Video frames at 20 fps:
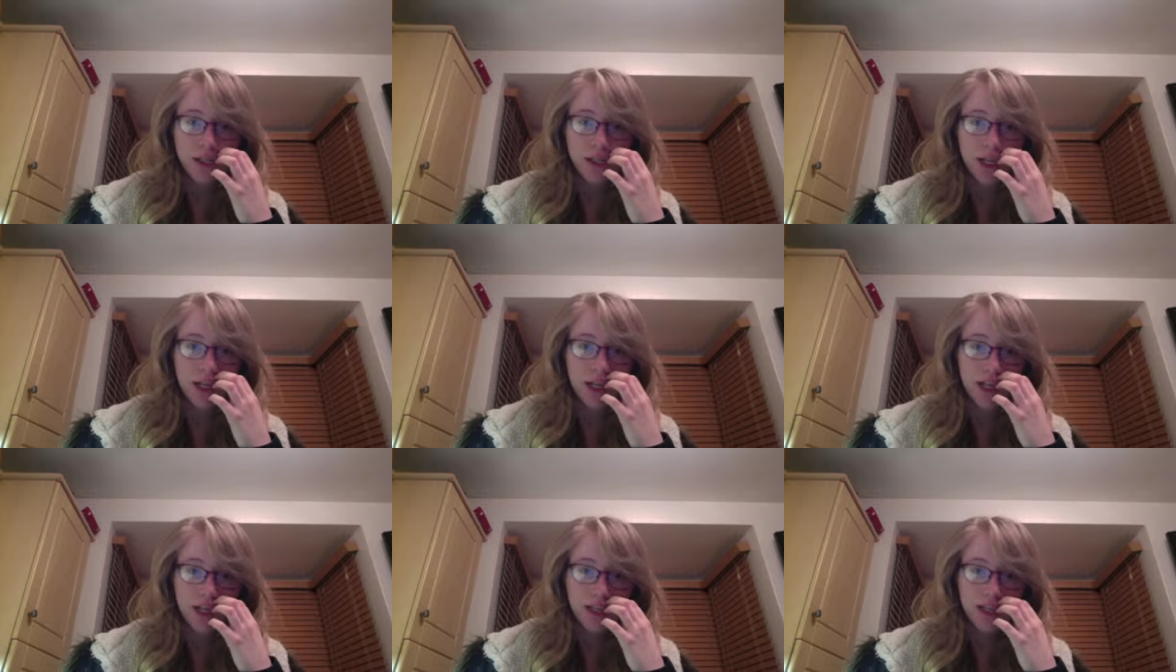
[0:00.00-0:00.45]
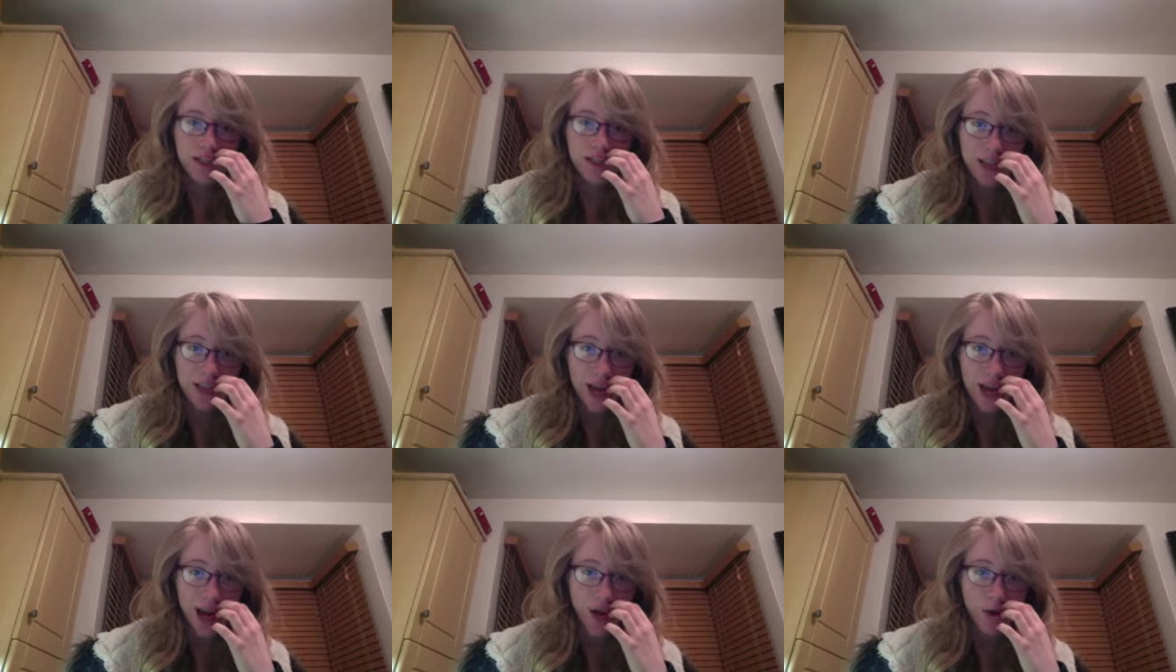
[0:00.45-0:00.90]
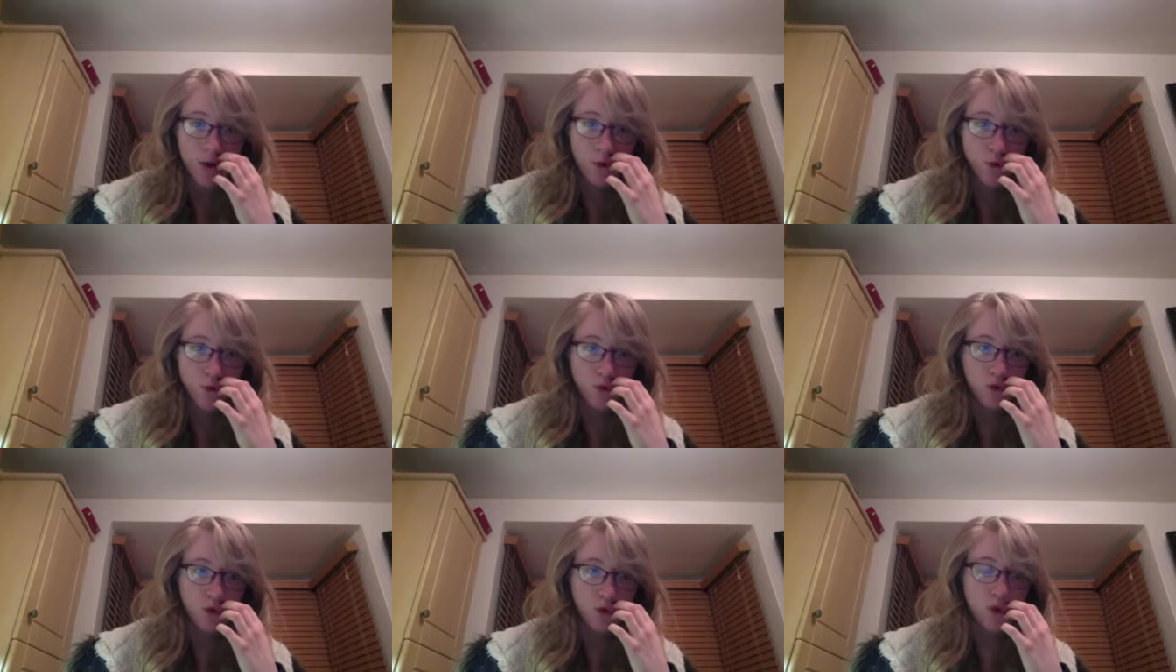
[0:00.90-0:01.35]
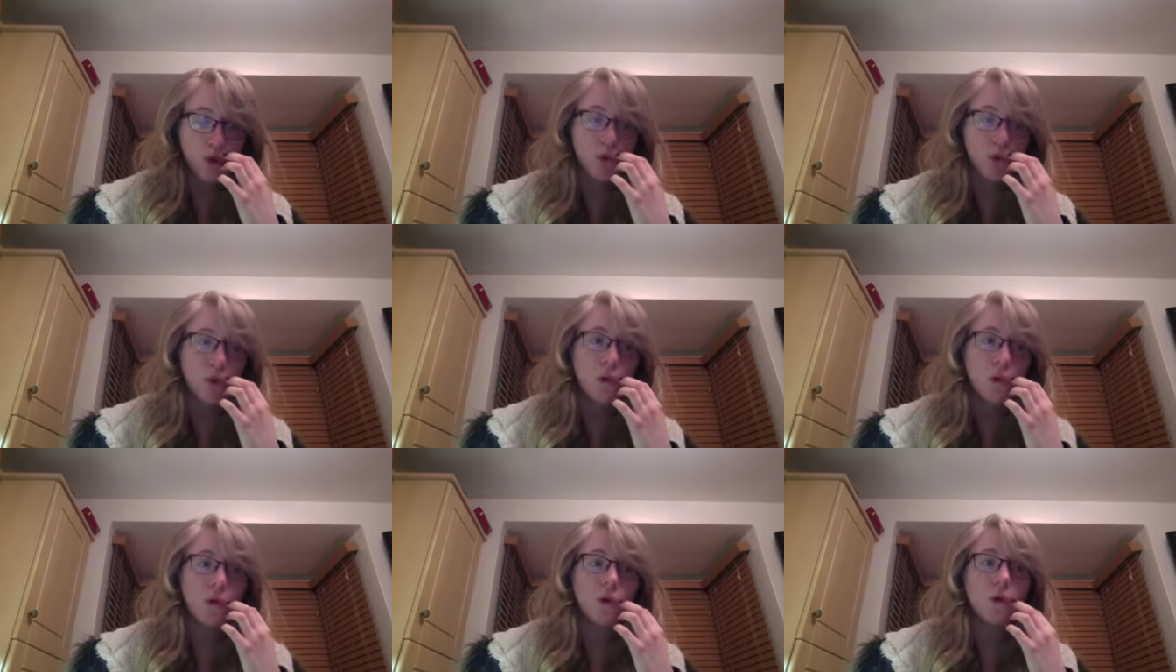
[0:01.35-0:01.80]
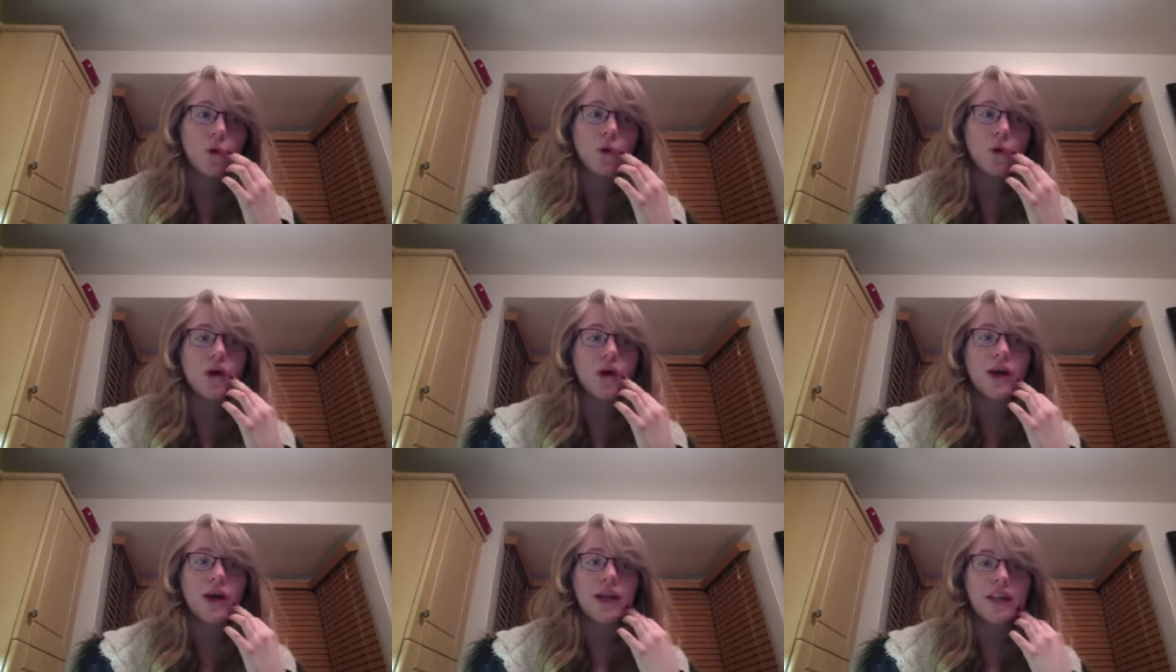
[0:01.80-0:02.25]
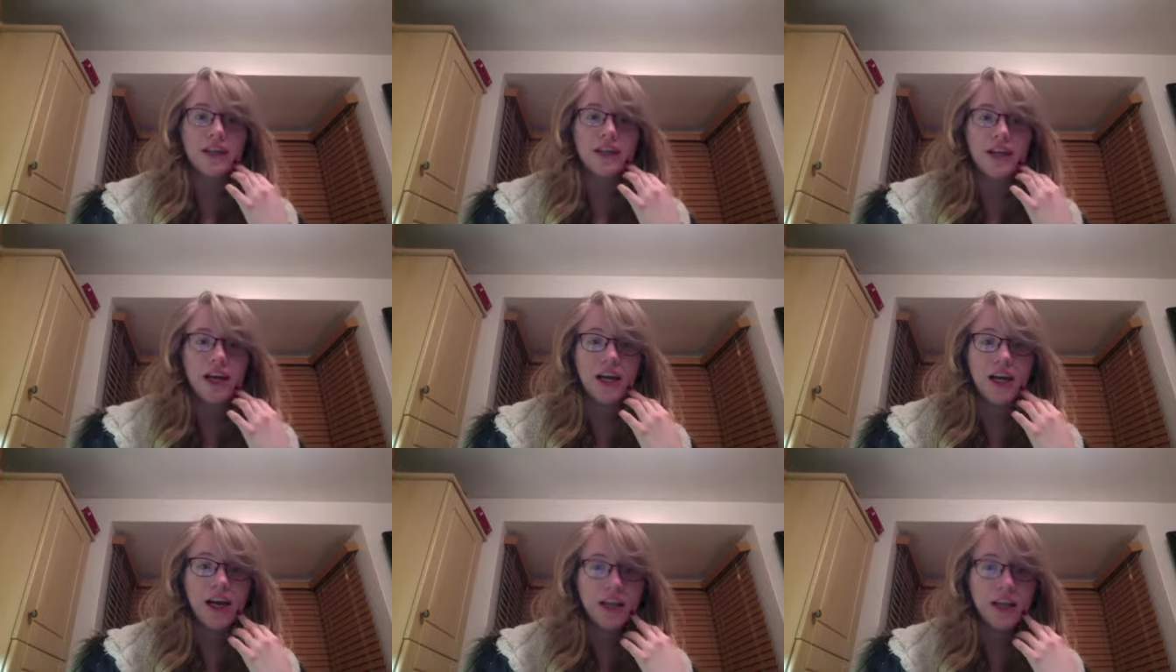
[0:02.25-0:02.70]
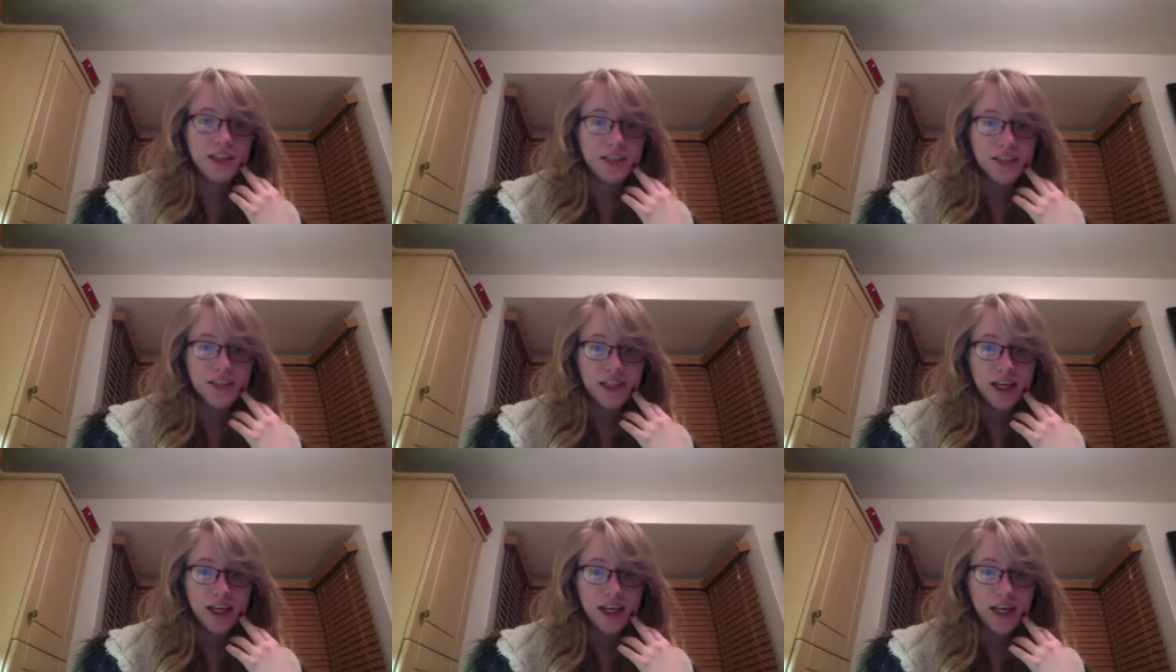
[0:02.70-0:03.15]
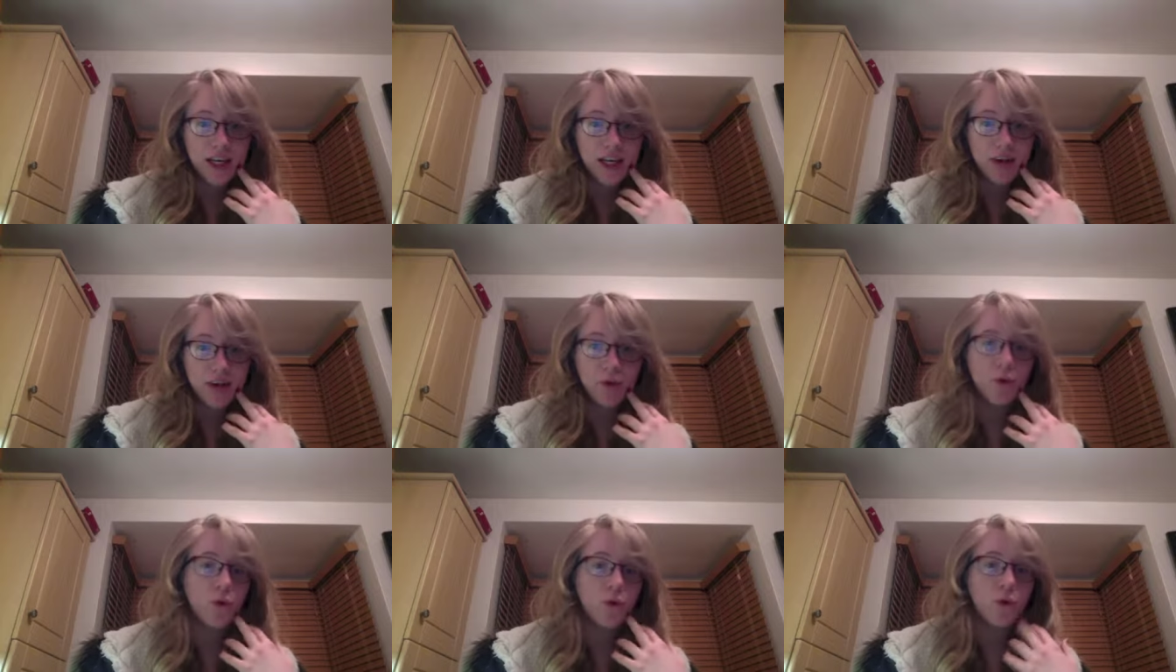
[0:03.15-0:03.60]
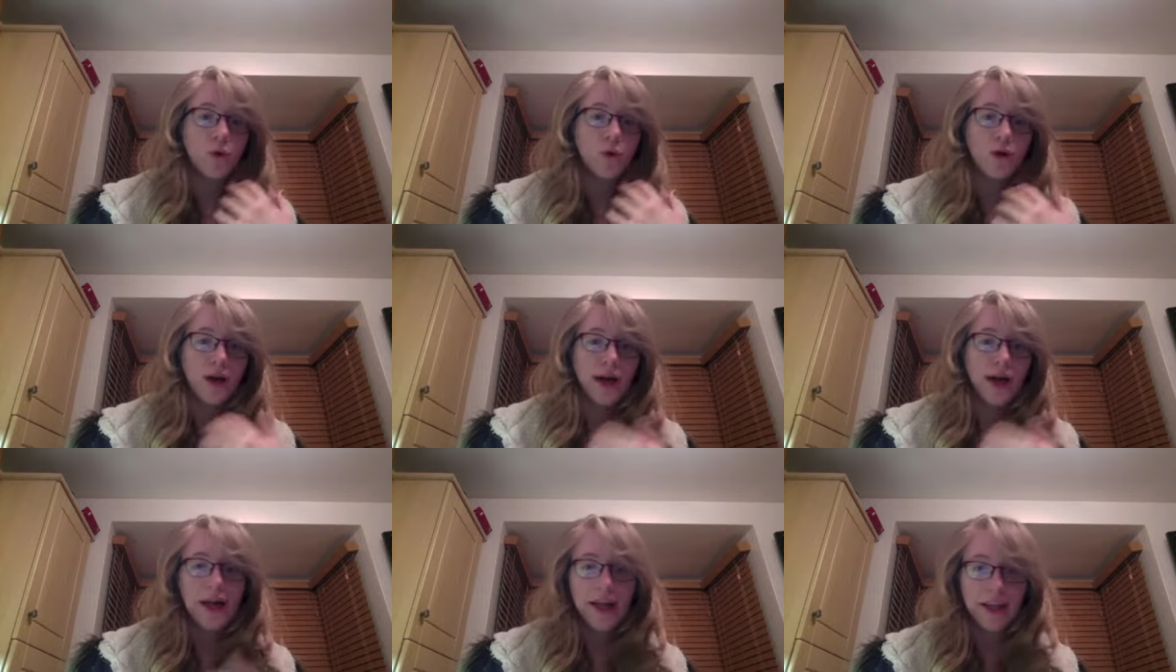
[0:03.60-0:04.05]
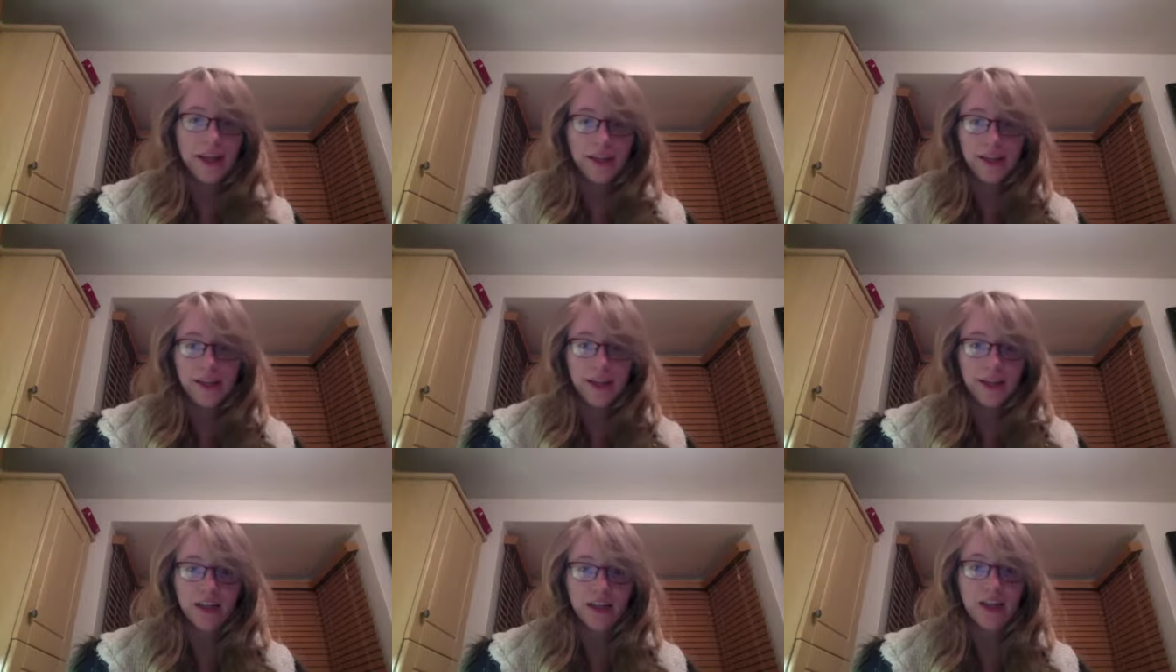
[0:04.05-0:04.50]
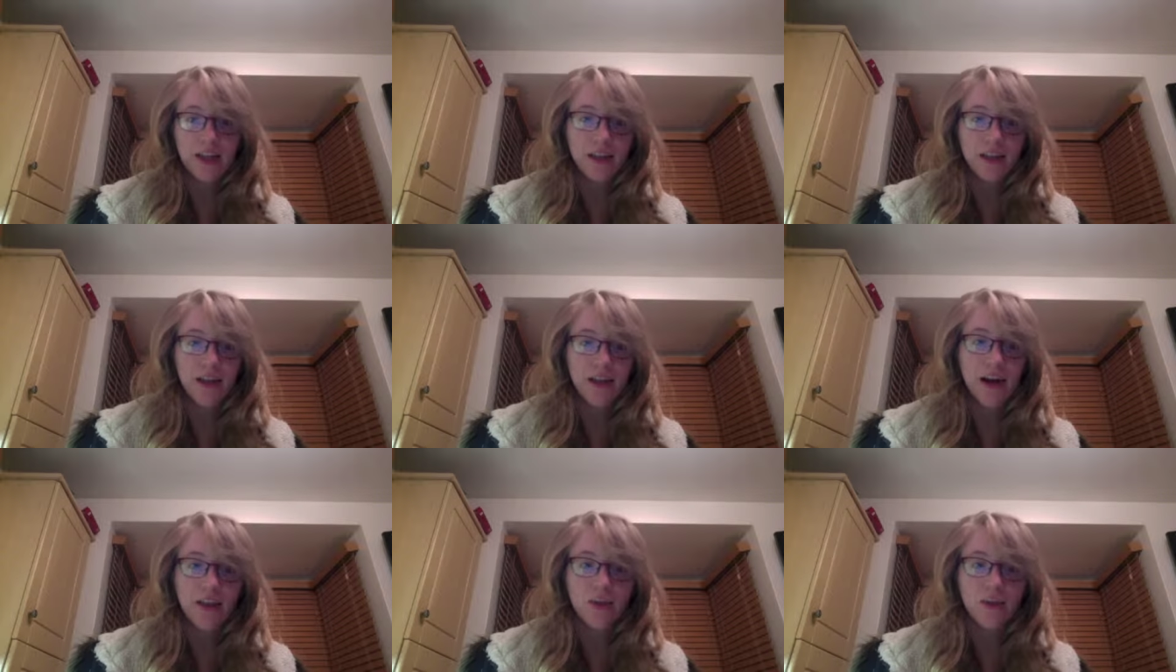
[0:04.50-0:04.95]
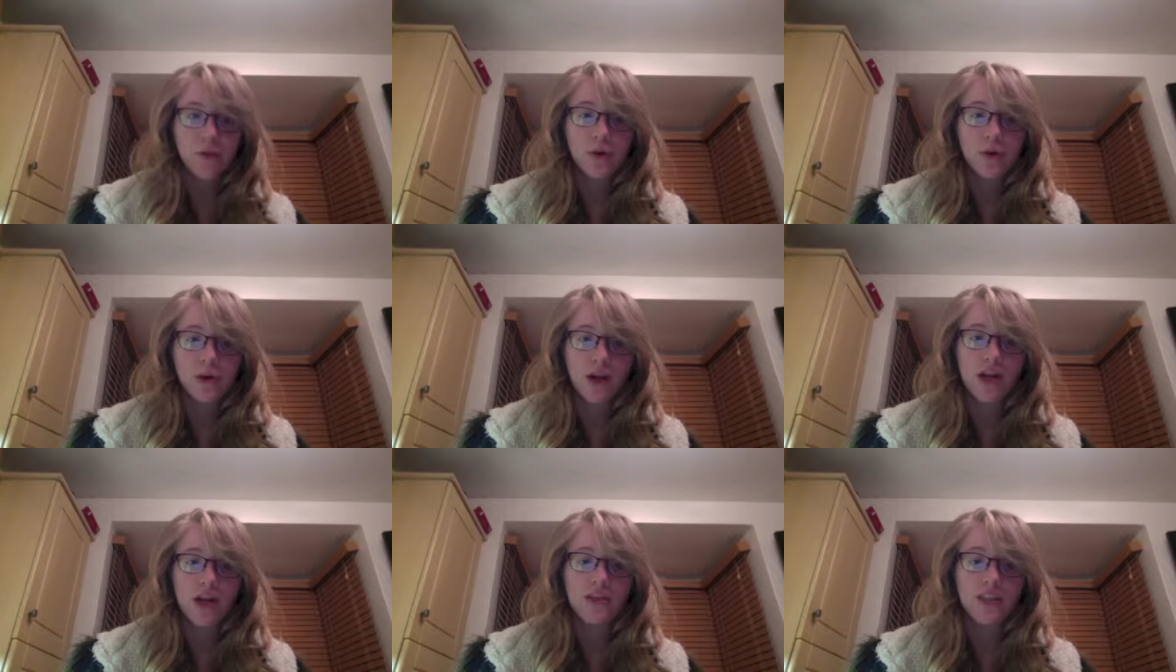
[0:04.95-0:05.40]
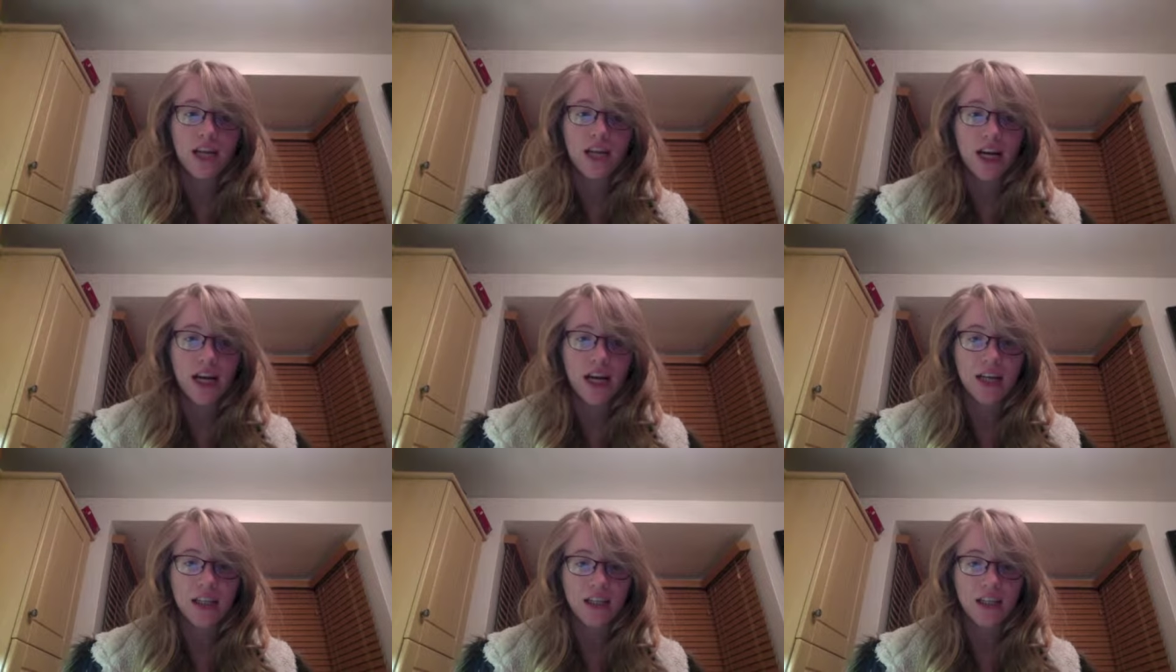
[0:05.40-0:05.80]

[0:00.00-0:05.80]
any sound or any editing or anything like that we were going to add.